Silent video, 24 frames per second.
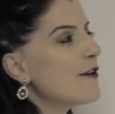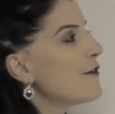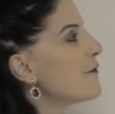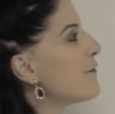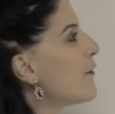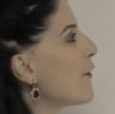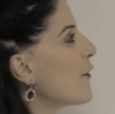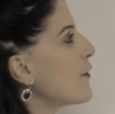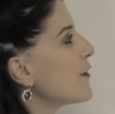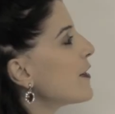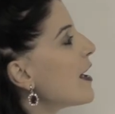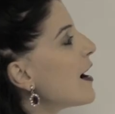
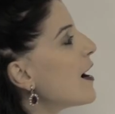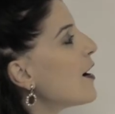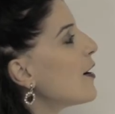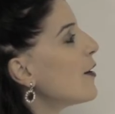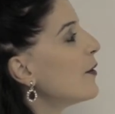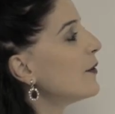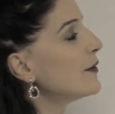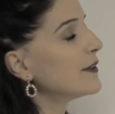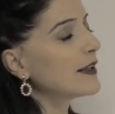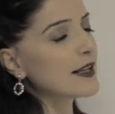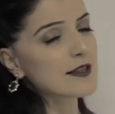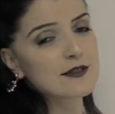For
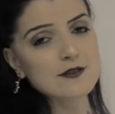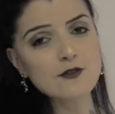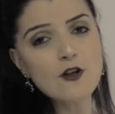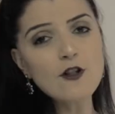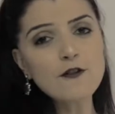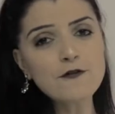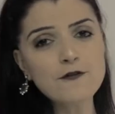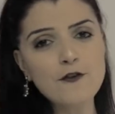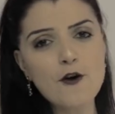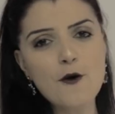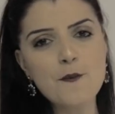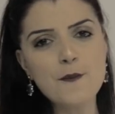now, that's all
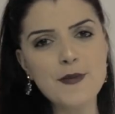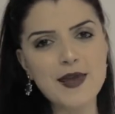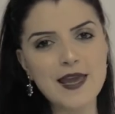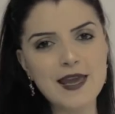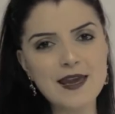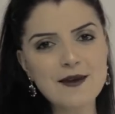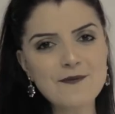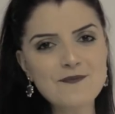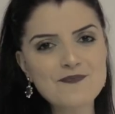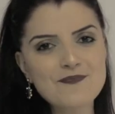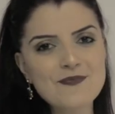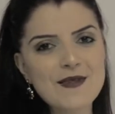from
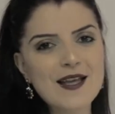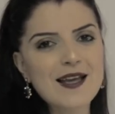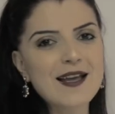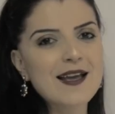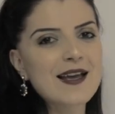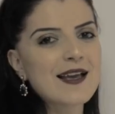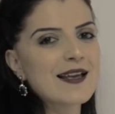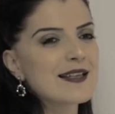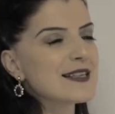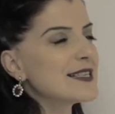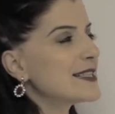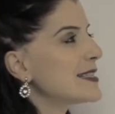me.
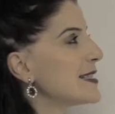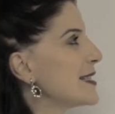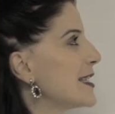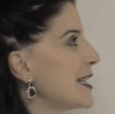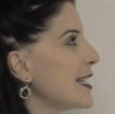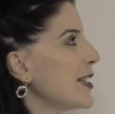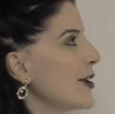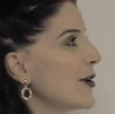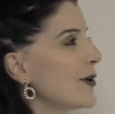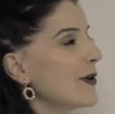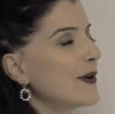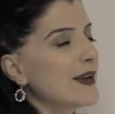See
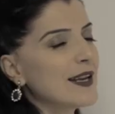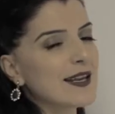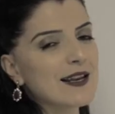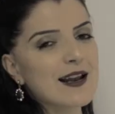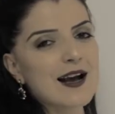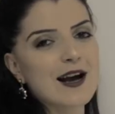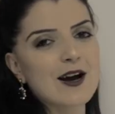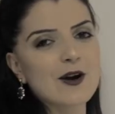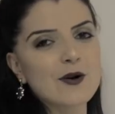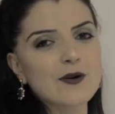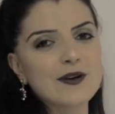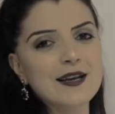you in
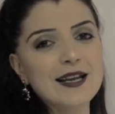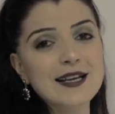our